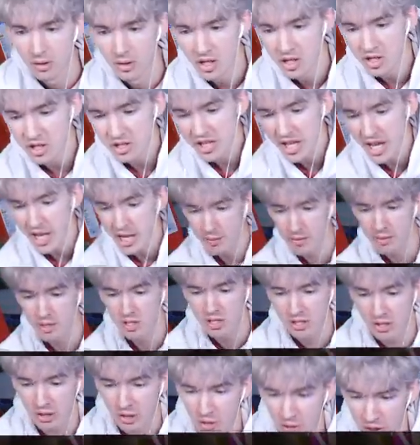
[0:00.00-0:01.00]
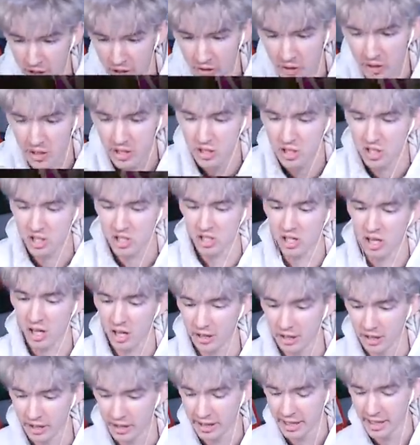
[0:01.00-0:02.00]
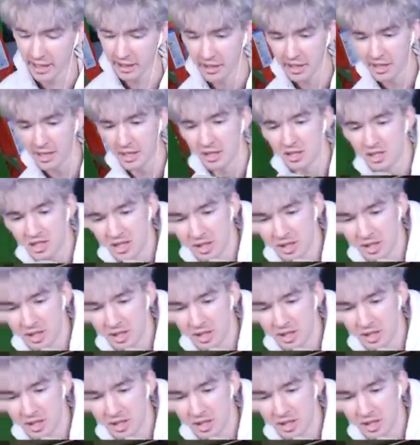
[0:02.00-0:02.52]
This game is literally just a killing